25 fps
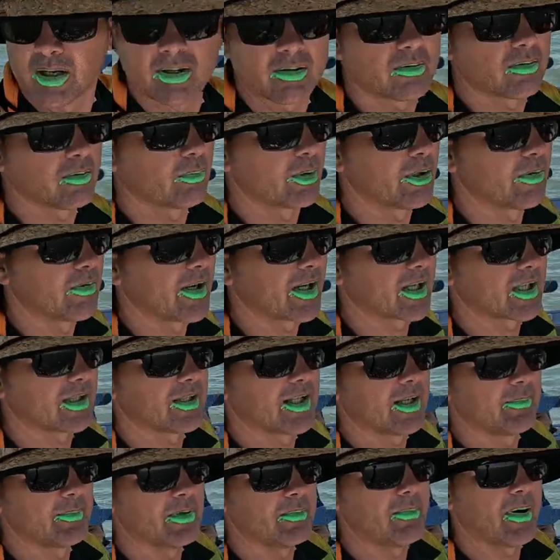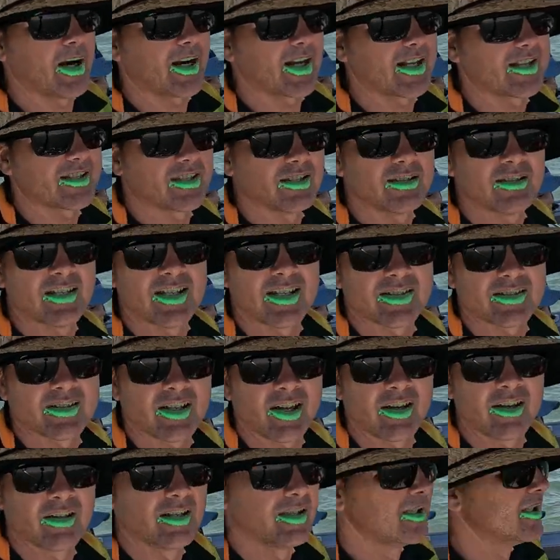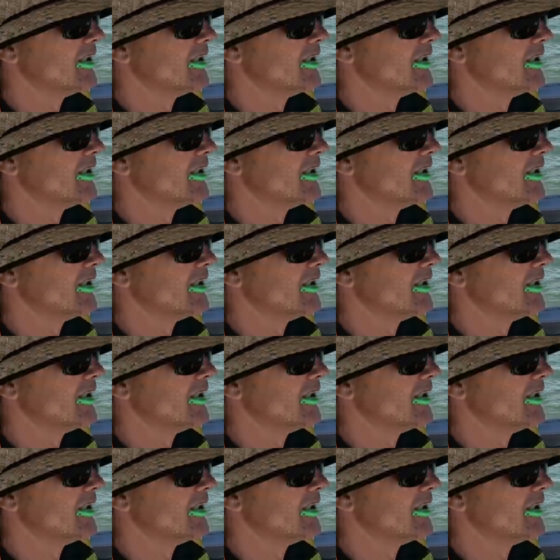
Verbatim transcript: but we reckon there'd be muddies in there. So